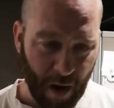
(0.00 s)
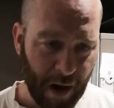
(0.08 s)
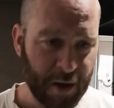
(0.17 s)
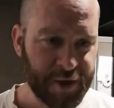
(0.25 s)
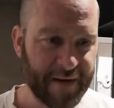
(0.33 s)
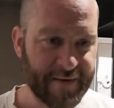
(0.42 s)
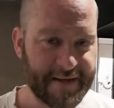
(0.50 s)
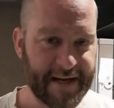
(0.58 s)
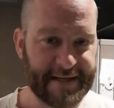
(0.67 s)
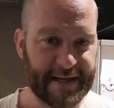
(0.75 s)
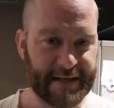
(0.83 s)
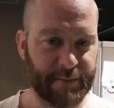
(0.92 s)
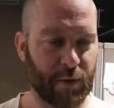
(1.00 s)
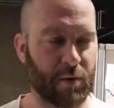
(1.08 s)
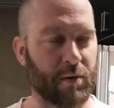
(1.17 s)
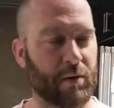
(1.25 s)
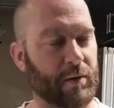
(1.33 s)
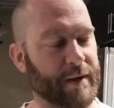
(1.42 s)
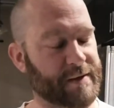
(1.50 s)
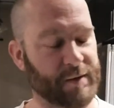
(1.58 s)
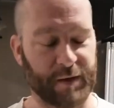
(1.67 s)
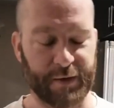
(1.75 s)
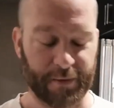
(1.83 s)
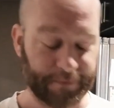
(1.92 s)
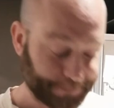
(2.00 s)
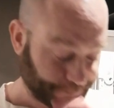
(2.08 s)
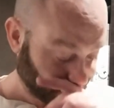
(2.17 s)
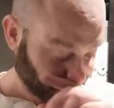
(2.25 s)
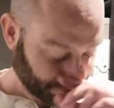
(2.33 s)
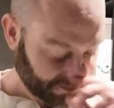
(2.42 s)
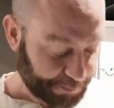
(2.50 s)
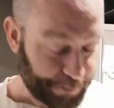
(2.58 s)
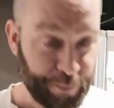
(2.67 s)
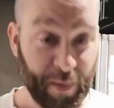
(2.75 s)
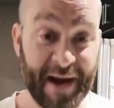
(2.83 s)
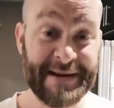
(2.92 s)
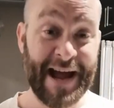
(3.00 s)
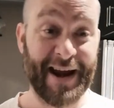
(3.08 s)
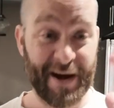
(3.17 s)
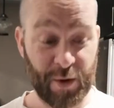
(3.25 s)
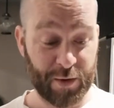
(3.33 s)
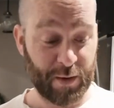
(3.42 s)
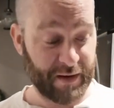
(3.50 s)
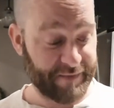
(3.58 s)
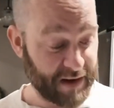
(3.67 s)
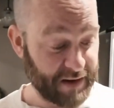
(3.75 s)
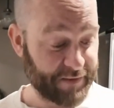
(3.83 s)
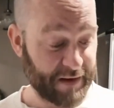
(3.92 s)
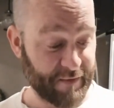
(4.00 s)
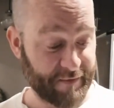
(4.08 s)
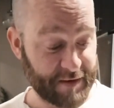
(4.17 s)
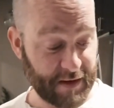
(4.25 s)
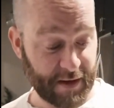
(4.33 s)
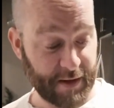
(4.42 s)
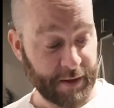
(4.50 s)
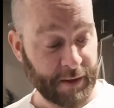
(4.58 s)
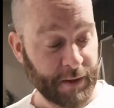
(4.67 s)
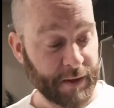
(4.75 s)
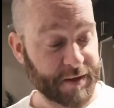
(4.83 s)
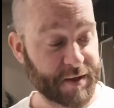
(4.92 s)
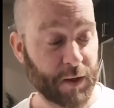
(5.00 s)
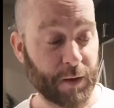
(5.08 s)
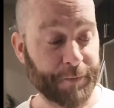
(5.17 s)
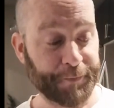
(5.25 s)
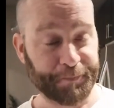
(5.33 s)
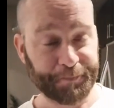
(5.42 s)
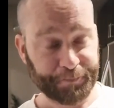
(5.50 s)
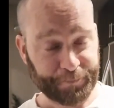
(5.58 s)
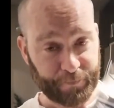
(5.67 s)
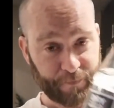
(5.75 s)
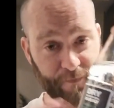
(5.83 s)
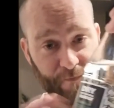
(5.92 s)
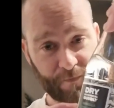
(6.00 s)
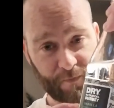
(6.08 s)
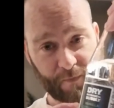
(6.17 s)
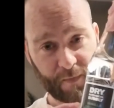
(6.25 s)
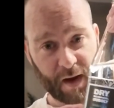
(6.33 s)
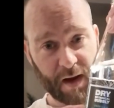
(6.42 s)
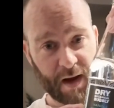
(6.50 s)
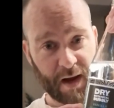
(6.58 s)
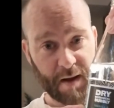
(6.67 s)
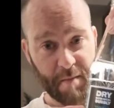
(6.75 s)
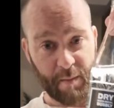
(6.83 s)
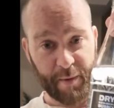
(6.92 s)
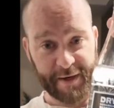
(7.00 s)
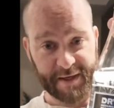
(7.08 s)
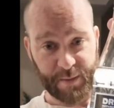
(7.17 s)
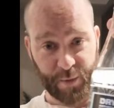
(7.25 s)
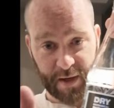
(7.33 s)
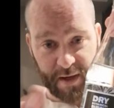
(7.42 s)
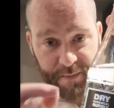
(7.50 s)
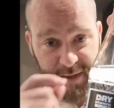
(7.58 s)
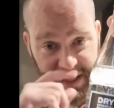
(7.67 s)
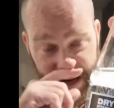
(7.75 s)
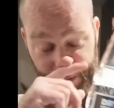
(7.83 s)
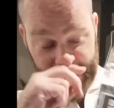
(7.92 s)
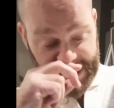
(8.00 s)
I'll just have to taste test them. Oh, that's so good though. And Dad, I know you love any flavor of vanilla, so I'll bring you some when I come to the Hammer